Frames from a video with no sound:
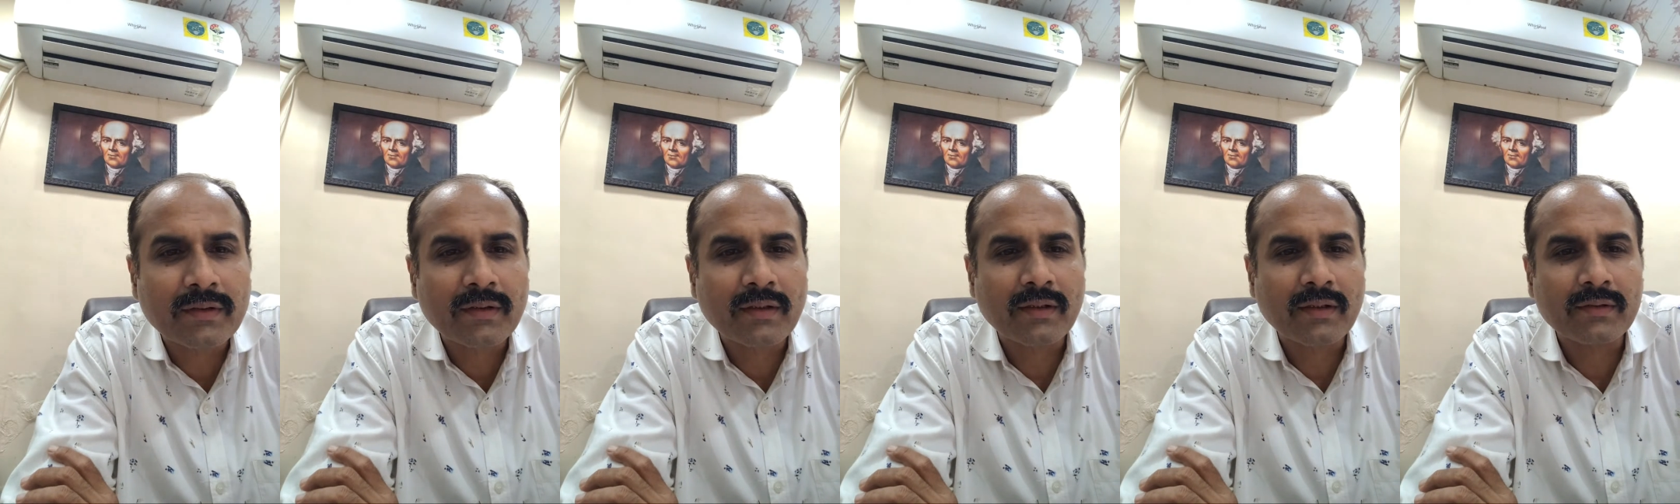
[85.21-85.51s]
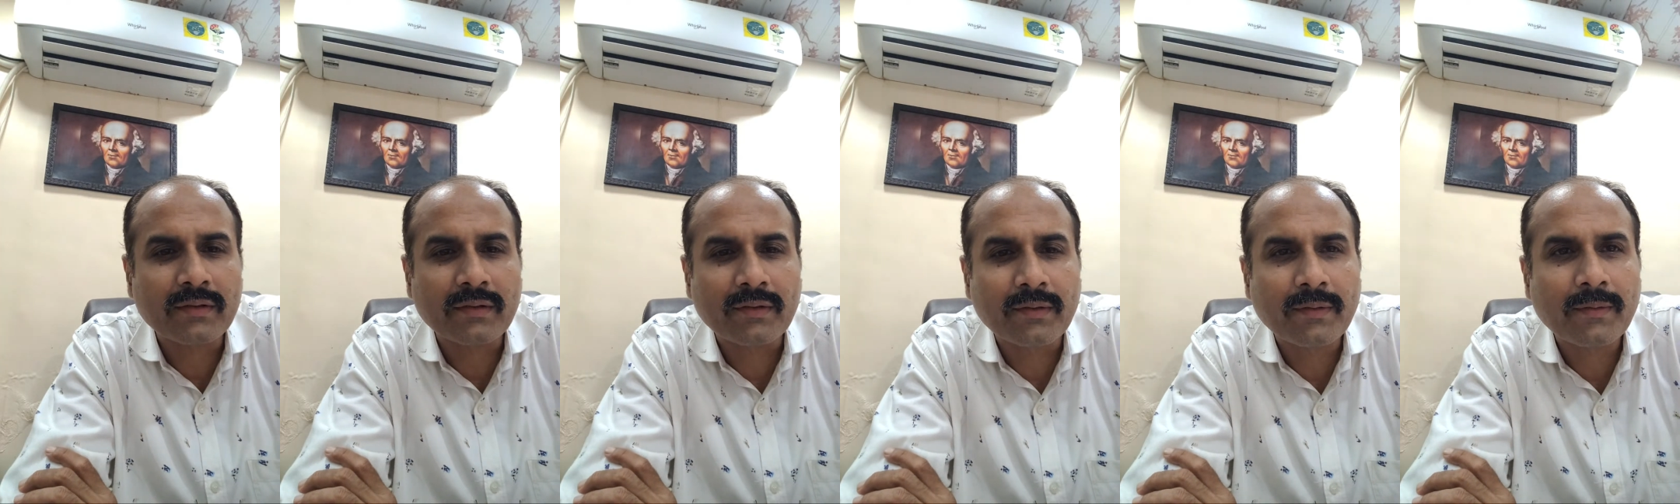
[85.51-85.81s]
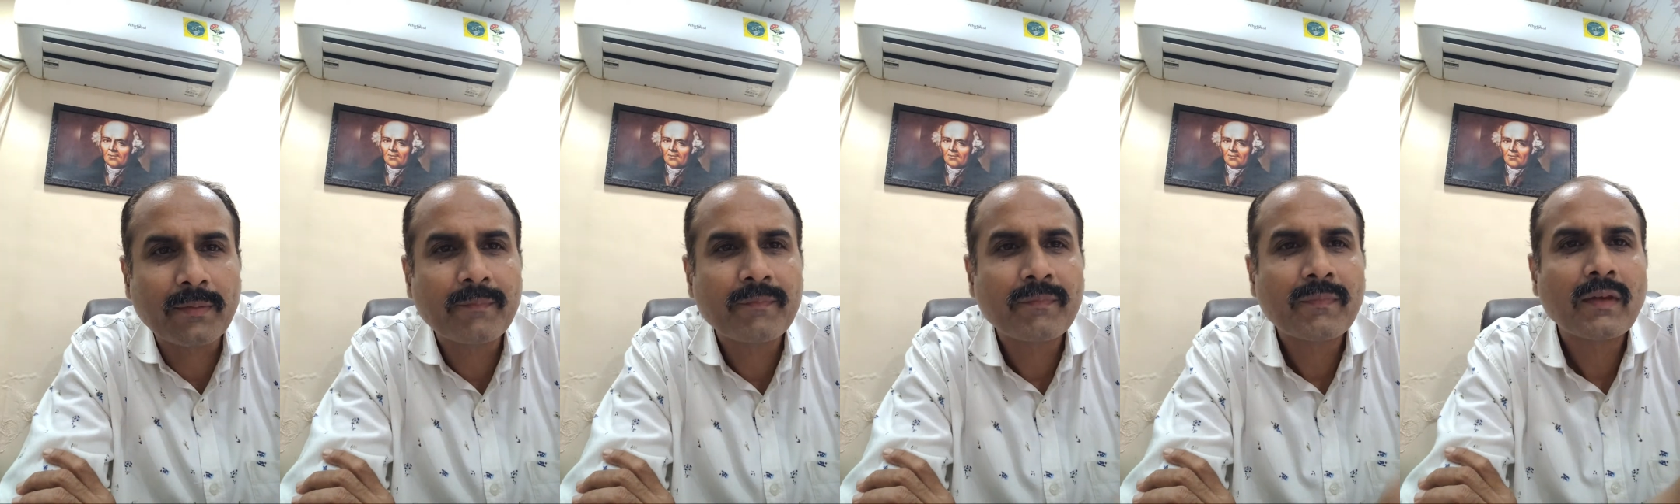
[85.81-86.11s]
rather
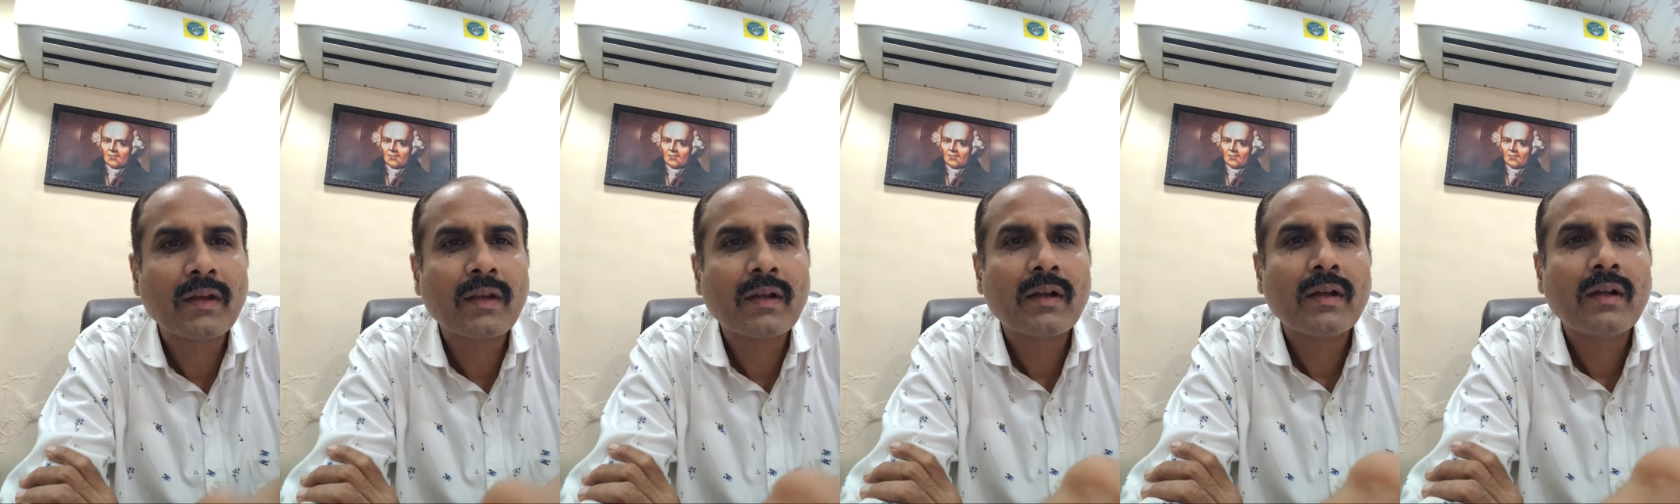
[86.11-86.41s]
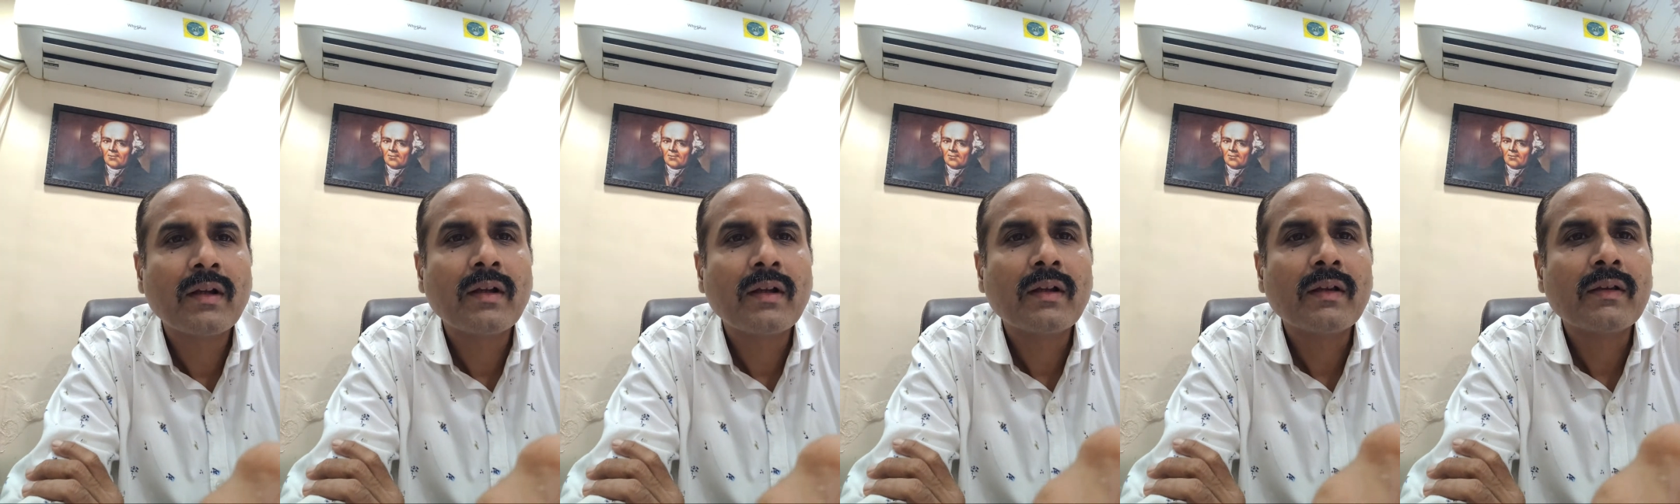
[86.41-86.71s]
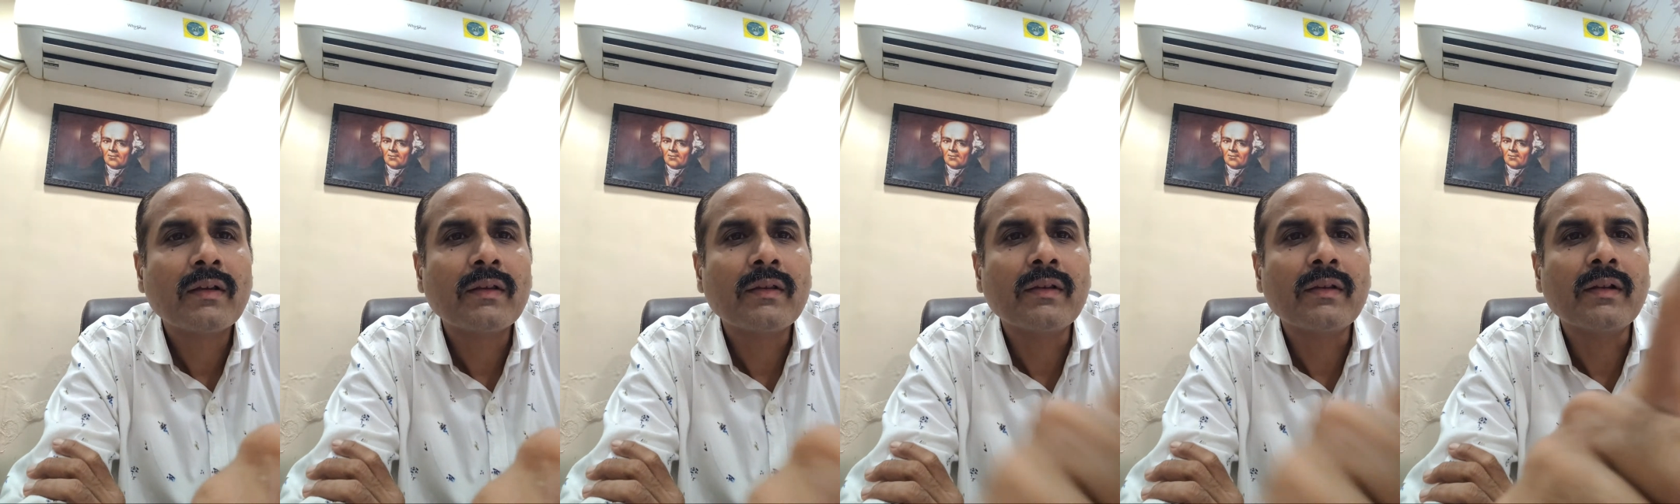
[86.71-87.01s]

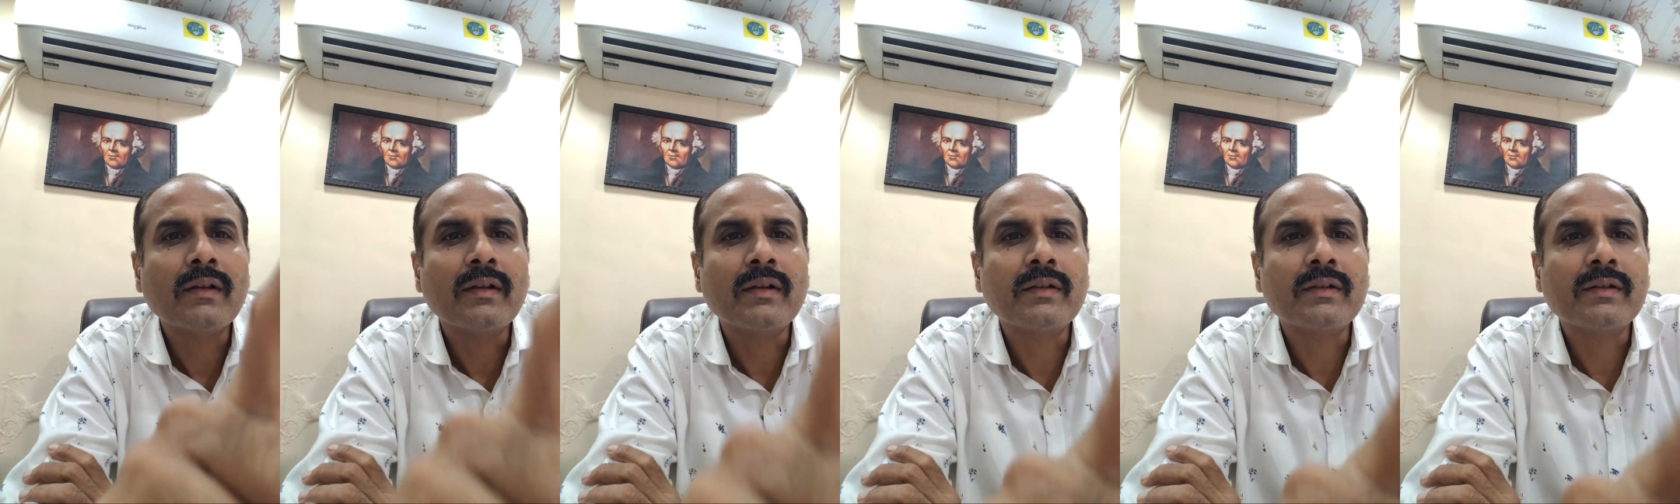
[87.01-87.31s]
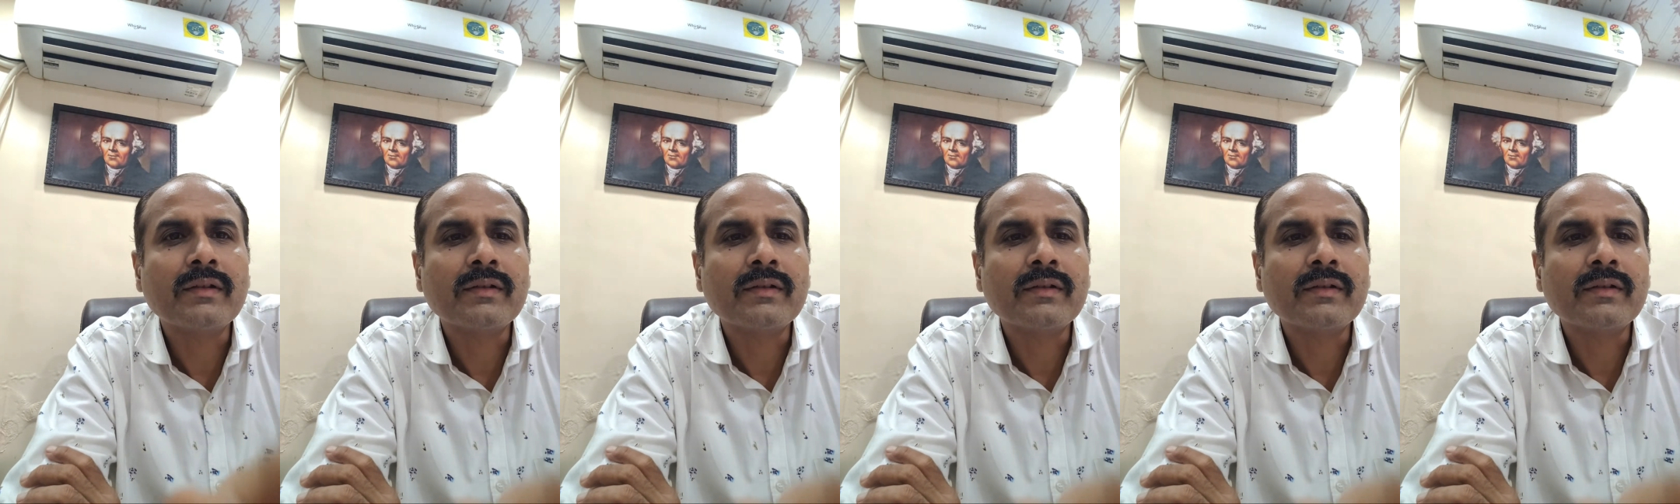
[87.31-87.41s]
that